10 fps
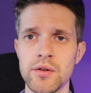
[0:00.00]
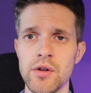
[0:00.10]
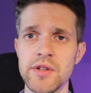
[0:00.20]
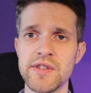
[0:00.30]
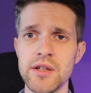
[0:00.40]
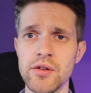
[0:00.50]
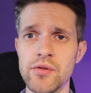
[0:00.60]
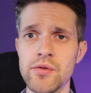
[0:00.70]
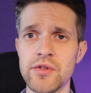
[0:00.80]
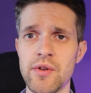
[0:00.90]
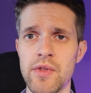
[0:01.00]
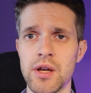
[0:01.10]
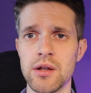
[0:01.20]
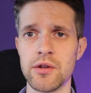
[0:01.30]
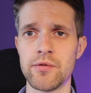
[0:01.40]
So I decided to do
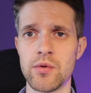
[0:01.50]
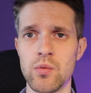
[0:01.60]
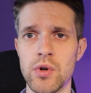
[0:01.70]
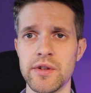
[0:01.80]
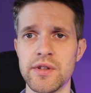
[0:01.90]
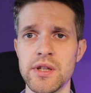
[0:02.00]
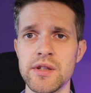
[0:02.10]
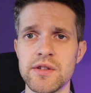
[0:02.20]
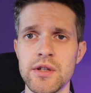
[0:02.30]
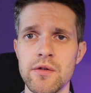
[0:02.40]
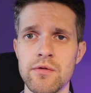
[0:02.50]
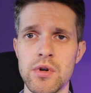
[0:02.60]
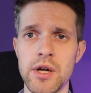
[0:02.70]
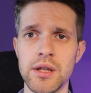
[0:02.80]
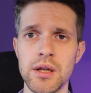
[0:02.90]
something else for once, and instead
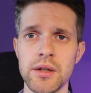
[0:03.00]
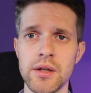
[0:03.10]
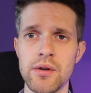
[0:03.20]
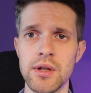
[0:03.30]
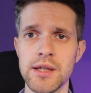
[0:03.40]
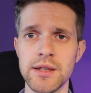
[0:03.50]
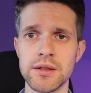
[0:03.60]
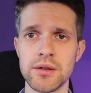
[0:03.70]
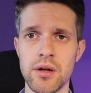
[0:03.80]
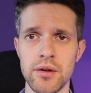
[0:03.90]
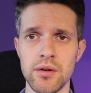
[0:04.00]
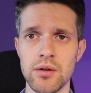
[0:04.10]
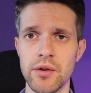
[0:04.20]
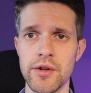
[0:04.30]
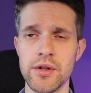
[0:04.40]
of writing another LinkedIn
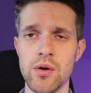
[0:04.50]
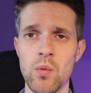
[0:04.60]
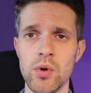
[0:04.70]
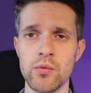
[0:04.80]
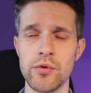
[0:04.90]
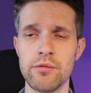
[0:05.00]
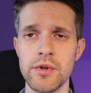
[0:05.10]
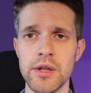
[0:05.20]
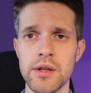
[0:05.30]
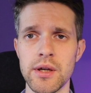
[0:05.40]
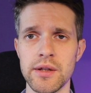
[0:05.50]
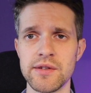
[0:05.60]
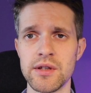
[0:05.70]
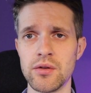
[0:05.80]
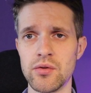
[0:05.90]
article that no one would read,
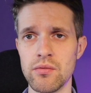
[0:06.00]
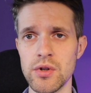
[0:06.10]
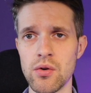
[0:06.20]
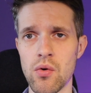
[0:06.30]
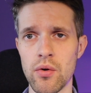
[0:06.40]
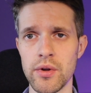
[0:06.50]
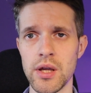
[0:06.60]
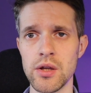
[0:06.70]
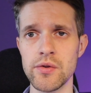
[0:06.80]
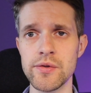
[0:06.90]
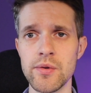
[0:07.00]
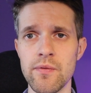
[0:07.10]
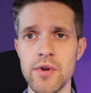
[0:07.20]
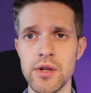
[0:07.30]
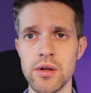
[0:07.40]
I decided to record a
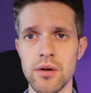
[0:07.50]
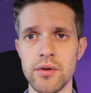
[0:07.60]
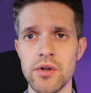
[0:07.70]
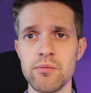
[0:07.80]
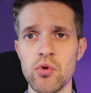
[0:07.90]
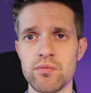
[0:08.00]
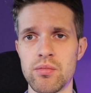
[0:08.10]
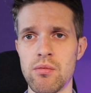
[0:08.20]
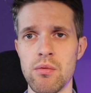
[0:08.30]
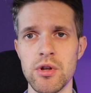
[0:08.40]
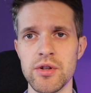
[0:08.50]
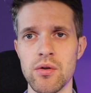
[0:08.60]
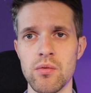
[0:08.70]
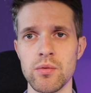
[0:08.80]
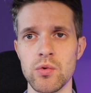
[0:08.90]
YouTube video that most
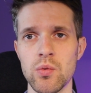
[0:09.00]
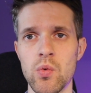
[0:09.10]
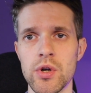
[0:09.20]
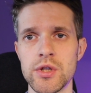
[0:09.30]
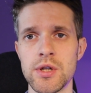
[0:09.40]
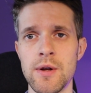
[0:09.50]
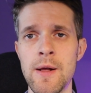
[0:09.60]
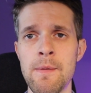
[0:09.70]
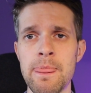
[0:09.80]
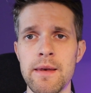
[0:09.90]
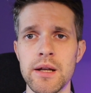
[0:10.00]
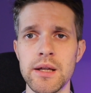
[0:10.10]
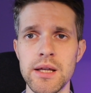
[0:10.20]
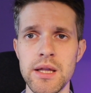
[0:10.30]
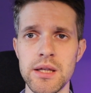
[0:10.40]
probably no one would watch.
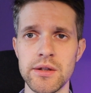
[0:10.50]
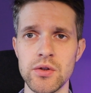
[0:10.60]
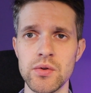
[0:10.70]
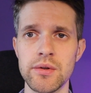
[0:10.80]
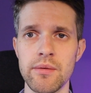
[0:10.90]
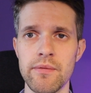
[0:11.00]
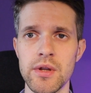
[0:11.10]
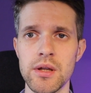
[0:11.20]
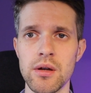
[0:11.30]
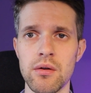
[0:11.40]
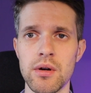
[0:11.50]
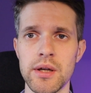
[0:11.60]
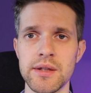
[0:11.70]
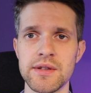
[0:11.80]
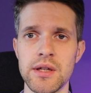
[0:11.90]
And in this YouTube
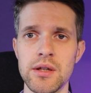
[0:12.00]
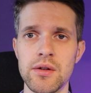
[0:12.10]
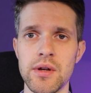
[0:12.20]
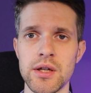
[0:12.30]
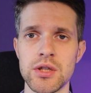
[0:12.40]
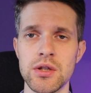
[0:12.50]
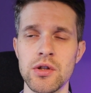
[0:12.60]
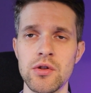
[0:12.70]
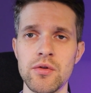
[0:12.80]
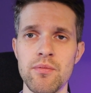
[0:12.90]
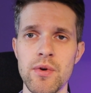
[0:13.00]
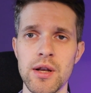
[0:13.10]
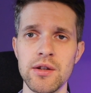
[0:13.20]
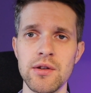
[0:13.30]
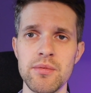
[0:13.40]
video, I decided to actually look
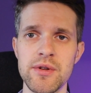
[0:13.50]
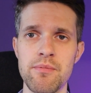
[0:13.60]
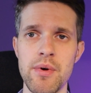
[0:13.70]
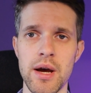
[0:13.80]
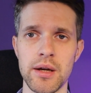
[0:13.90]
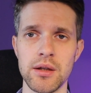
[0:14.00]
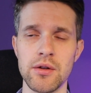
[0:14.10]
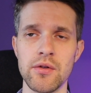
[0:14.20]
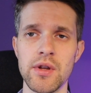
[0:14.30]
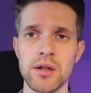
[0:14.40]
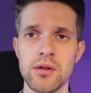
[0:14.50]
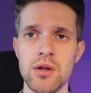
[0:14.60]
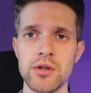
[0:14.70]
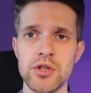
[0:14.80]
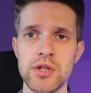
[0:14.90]
a little bit back into
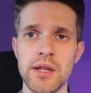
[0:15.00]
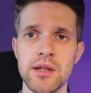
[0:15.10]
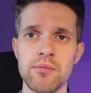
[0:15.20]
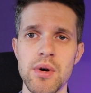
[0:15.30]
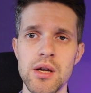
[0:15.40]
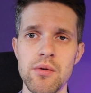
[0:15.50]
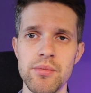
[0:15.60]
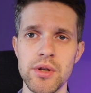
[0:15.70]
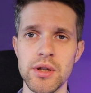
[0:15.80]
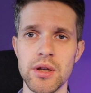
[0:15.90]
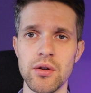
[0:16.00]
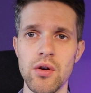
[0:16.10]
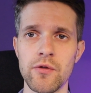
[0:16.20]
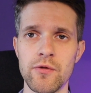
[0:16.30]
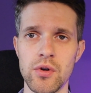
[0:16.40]
technology that, in my
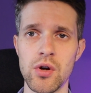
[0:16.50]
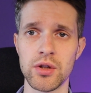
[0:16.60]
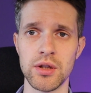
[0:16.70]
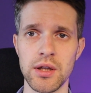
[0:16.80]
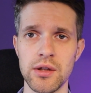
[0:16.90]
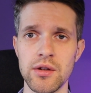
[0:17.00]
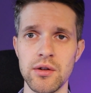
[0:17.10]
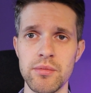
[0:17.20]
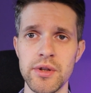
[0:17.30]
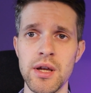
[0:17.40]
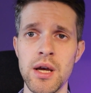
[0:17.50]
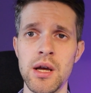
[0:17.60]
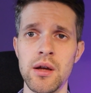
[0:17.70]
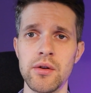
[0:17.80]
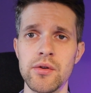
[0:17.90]
opinion, got forgotten a little bit
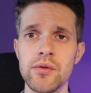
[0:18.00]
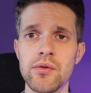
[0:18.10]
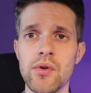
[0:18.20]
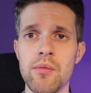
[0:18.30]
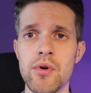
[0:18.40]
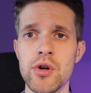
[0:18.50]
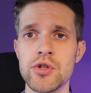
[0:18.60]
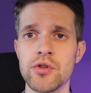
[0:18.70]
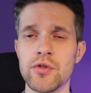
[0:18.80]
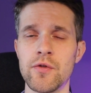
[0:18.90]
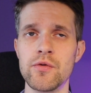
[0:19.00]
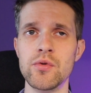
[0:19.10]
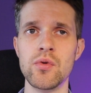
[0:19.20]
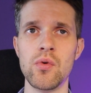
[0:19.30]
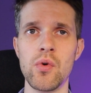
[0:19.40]
due to emergence
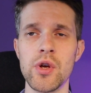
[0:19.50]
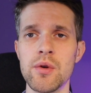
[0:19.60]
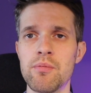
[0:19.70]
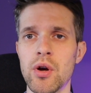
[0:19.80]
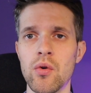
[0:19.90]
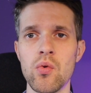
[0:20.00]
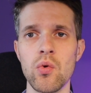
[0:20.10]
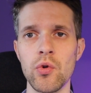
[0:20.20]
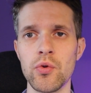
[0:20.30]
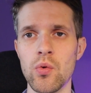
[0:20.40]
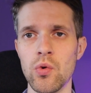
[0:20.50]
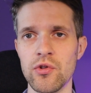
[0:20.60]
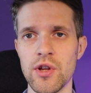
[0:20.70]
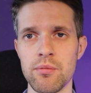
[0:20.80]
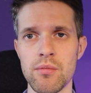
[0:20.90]
of new hip and cool
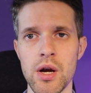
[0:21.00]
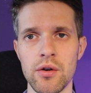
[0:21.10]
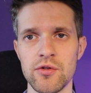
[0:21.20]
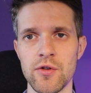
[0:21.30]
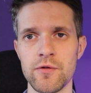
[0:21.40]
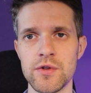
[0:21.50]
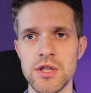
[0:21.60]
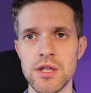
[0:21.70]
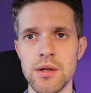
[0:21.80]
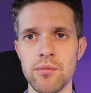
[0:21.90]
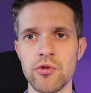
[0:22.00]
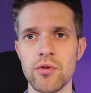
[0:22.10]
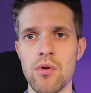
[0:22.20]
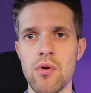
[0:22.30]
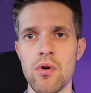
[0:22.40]
tools like Microsoft
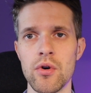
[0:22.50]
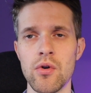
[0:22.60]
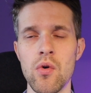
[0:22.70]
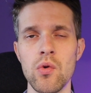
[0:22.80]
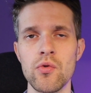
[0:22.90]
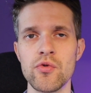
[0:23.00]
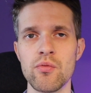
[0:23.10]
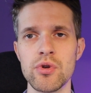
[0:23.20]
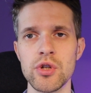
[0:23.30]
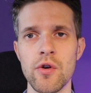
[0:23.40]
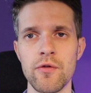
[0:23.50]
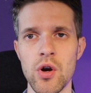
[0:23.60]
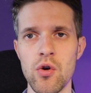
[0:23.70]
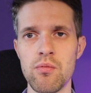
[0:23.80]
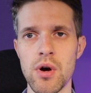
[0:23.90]
Teams or a whole new breed
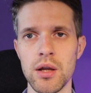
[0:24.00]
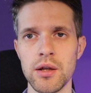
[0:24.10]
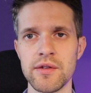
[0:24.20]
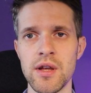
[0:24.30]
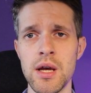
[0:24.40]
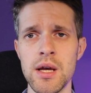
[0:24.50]
of co-pilots.